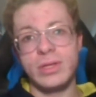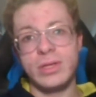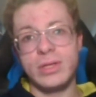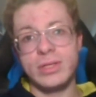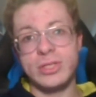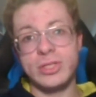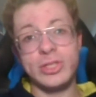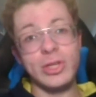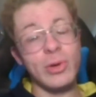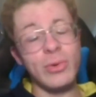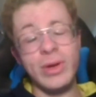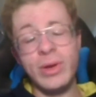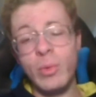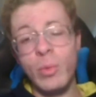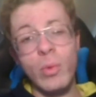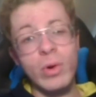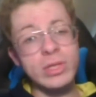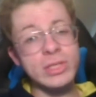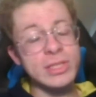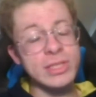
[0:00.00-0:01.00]
So it
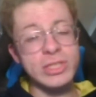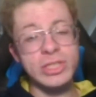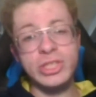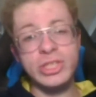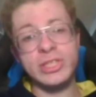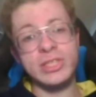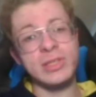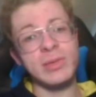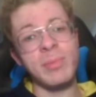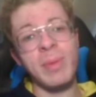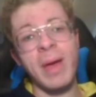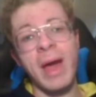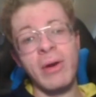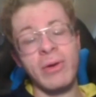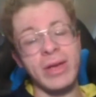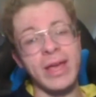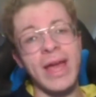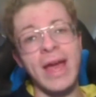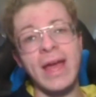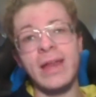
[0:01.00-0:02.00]
wasn't just
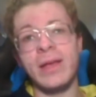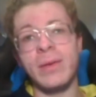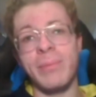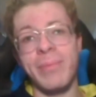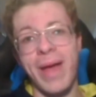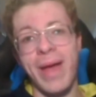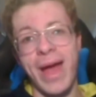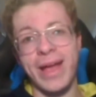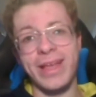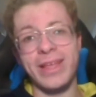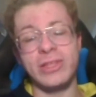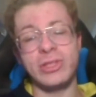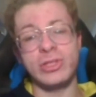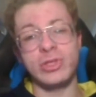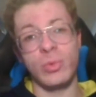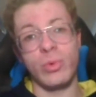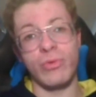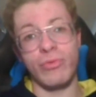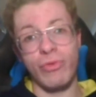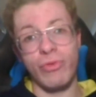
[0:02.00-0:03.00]
about getting back
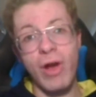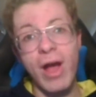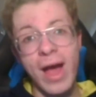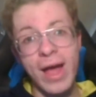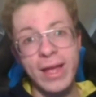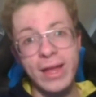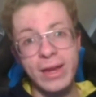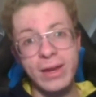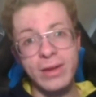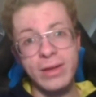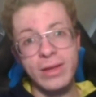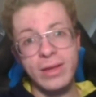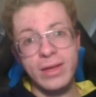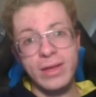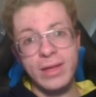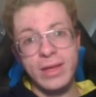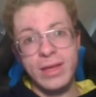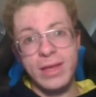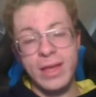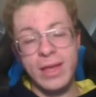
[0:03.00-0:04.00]
into a ride.
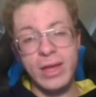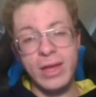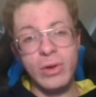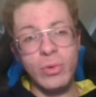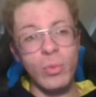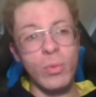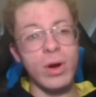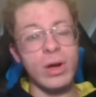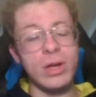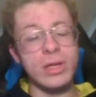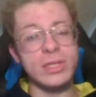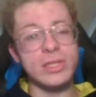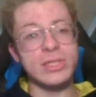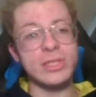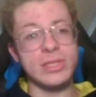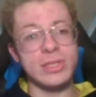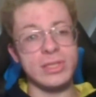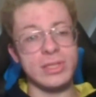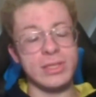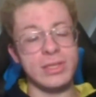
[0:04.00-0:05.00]
It
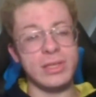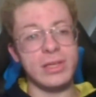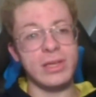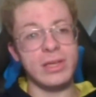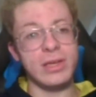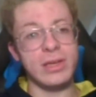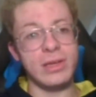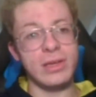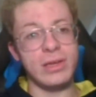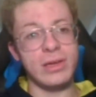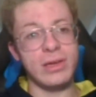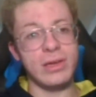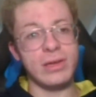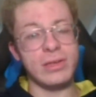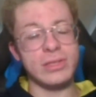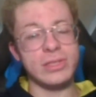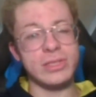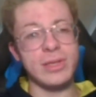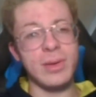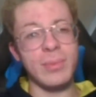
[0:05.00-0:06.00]
was
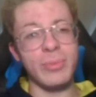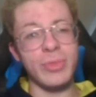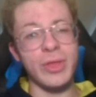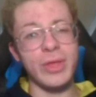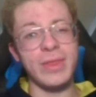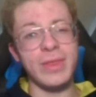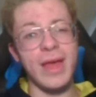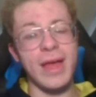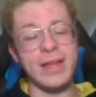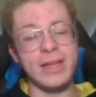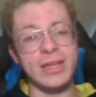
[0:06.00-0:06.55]
something that